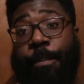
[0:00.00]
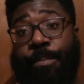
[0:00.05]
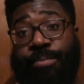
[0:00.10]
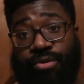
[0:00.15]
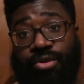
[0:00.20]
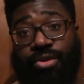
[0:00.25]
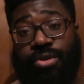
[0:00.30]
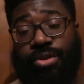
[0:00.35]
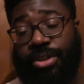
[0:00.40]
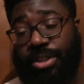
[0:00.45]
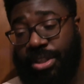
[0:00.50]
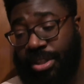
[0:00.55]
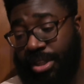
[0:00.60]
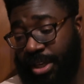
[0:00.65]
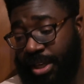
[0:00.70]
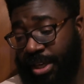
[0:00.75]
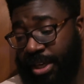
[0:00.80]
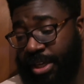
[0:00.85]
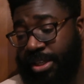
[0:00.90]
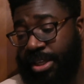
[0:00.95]
Brooks,
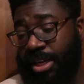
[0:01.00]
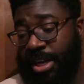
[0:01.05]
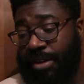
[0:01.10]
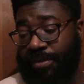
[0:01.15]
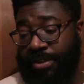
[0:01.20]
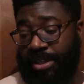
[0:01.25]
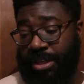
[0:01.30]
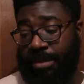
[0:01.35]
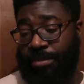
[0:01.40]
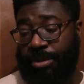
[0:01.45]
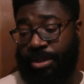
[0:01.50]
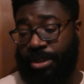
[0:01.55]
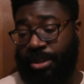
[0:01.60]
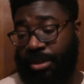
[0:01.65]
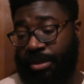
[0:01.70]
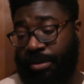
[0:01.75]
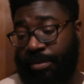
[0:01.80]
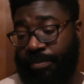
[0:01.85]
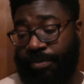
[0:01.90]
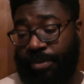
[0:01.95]
he's another
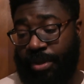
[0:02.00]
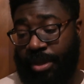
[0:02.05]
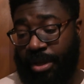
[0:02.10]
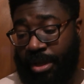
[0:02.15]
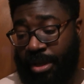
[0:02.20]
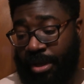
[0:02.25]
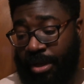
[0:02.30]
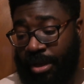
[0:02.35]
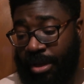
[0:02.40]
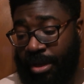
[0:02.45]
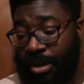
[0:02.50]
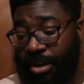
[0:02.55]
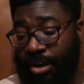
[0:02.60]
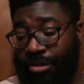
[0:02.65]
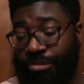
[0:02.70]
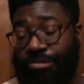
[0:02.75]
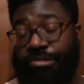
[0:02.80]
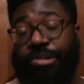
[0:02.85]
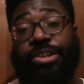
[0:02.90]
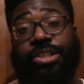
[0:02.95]
debutant.
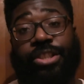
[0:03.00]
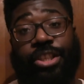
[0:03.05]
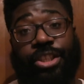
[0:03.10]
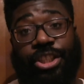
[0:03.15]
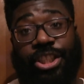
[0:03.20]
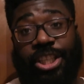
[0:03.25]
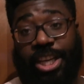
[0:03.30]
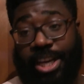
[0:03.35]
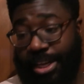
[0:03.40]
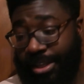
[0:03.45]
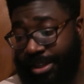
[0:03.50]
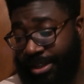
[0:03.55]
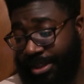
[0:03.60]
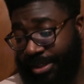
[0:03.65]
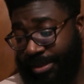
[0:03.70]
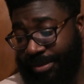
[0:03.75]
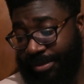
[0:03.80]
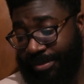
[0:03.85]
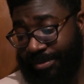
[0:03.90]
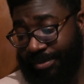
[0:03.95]
Roston
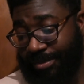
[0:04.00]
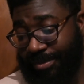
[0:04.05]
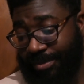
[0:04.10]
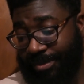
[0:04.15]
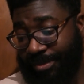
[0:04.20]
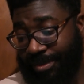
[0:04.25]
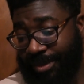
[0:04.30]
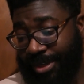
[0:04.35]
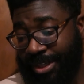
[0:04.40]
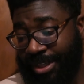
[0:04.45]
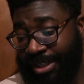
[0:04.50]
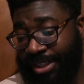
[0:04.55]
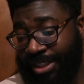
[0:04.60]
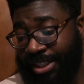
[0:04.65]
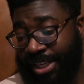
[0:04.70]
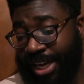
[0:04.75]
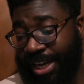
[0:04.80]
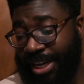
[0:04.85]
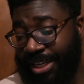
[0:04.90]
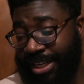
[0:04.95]
Chase,
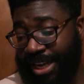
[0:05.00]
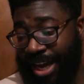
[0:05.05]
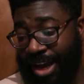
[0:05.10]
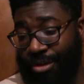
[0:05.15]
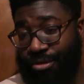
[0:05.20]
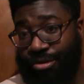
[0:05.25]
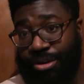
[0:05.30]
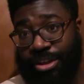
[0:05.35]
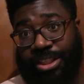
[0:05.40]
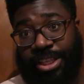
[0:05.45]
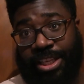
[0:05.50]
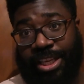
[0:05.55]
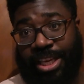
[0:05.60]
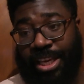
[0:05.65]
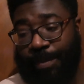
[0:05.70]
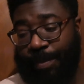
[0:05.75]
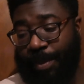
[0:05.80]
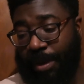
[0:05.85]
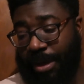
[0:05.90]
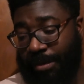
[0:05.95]
Shane Dowrich, the
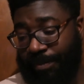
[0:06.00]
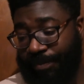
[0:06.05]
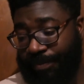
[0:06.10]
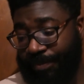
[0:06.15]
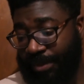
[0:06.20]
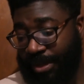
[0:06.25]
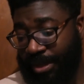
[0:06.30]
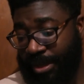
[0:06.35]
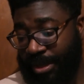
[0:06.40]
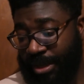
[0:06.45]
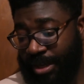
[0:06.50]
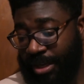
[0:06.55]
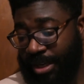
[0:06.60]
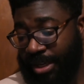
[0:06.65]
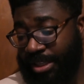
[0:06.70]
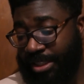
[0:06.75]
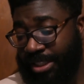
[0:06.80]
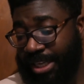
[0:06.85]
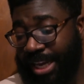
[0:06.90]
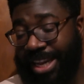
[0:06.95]
keeper.
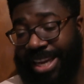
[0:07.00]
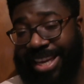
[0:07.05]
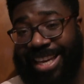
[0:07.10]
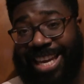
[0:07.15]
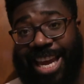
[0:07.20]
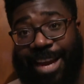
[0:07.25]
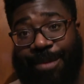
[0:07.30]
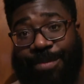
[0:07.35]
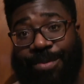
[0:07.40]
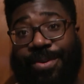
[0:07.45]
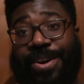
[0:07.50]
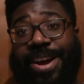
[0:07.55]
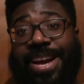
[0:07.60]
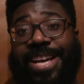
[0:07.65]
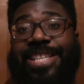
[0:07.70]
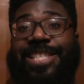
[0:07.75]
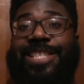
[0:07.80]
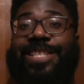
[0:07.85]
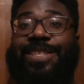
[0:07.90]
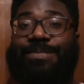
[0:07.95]
Shannon Gabriel,
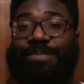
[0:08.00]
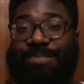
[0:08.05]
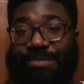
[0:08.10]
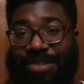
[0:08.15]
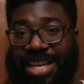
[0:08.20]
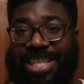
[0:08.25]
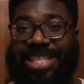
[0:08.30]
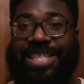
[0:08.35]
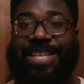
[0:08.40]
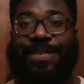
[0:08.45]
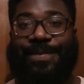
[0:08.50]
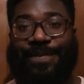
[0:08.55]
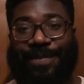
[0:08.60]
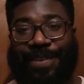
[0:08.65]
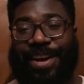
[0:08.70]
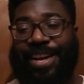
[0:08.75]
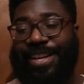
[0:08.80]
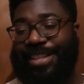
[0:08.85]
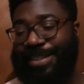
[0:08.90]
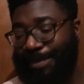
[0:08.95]
express
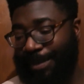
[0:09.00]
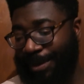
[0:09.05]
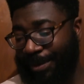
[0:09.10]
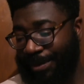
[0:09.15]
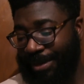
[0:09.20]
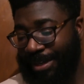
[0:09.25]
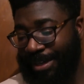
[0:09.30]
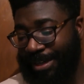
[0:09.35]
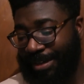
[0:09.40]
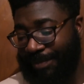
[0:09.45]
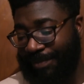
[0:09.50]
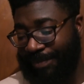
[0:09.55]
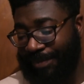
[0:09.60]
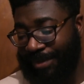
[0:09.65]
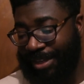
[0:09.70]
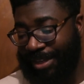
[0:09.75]
fast bowler.